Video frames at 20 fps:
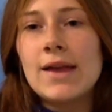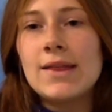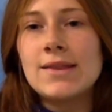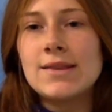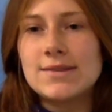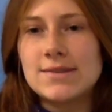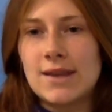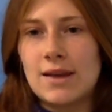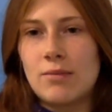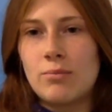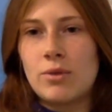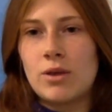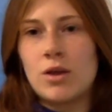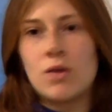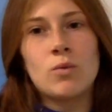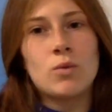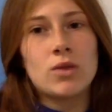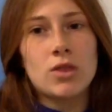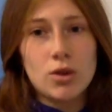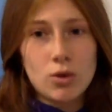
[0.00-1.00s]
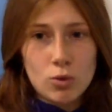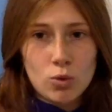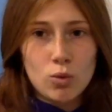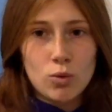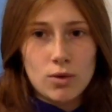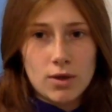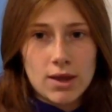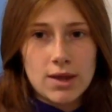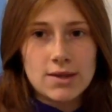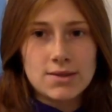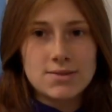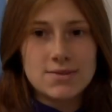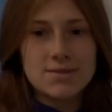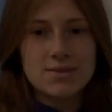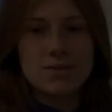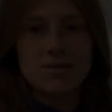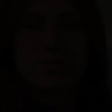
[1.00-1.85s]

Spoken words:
in the sandpit with the cool kids.